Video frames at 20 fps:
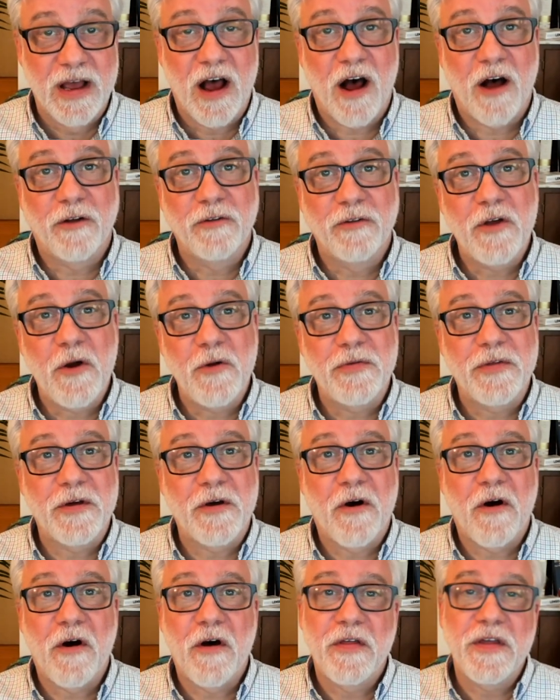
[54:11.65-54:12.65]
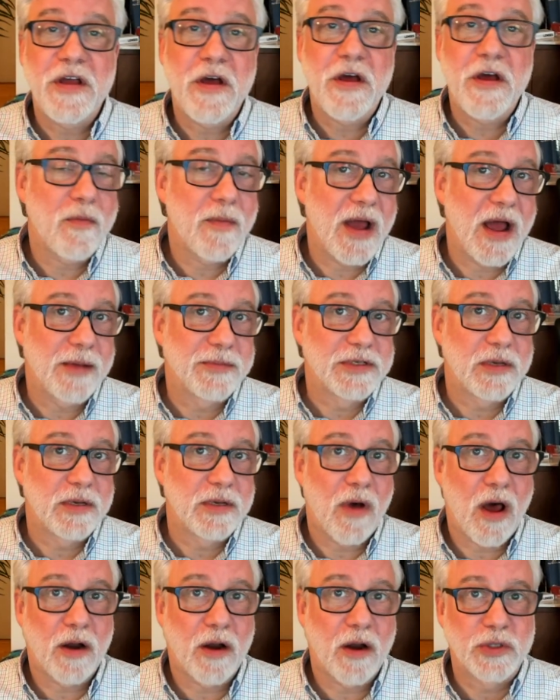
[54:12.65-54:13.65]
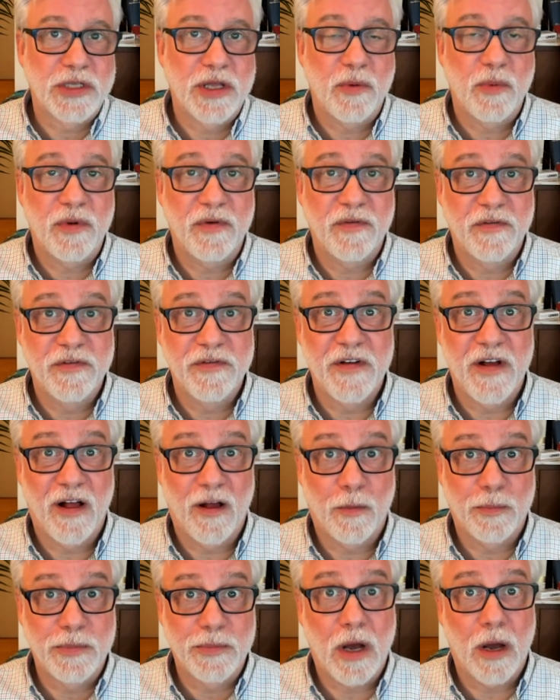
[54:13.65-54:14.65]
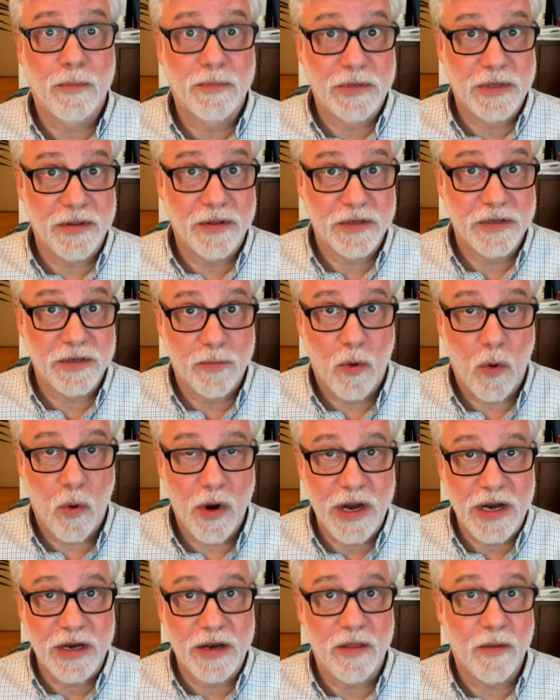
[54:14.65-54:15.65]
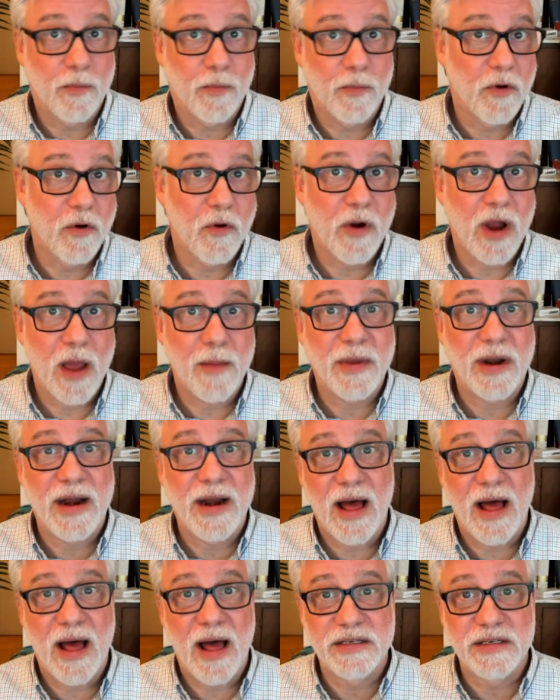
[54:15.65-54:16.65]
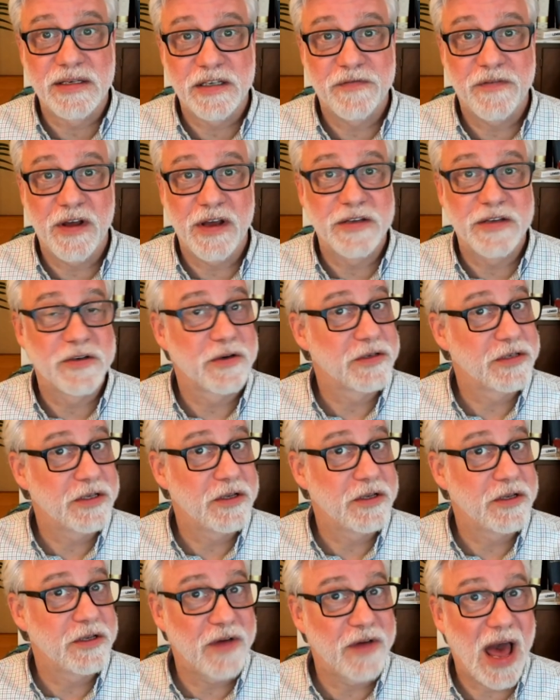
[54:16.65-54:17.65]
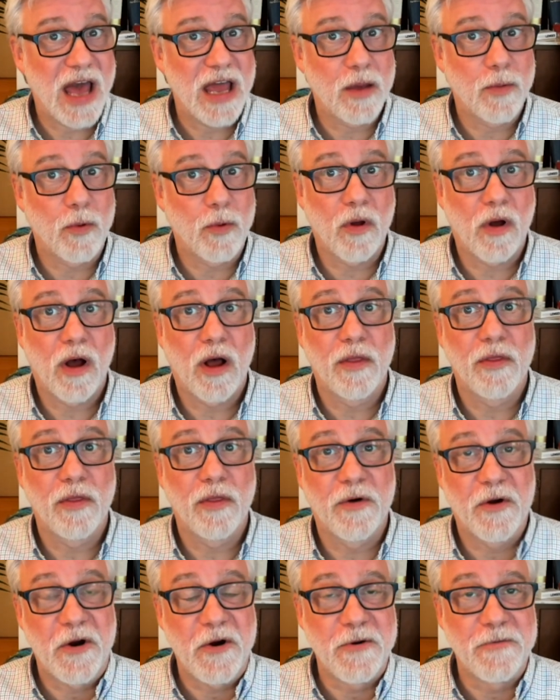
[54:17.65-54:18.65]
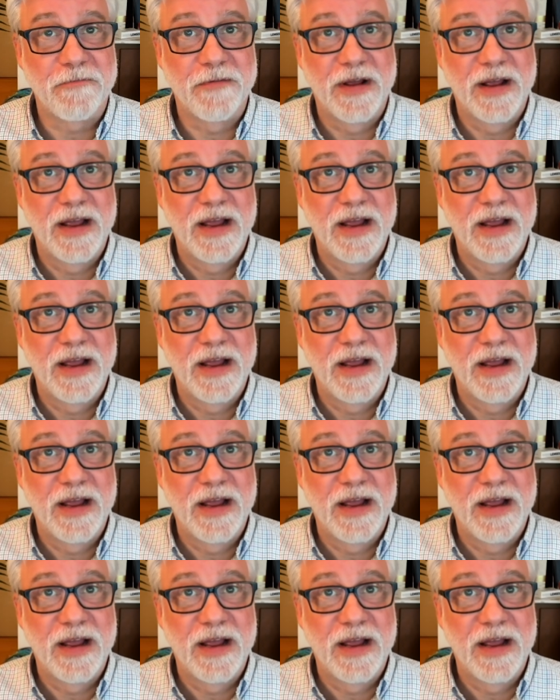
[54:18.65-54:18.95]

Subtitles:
I'll note that all the other maps and models that we've developed up to this point in the program and analysis phase are still valuable on their own,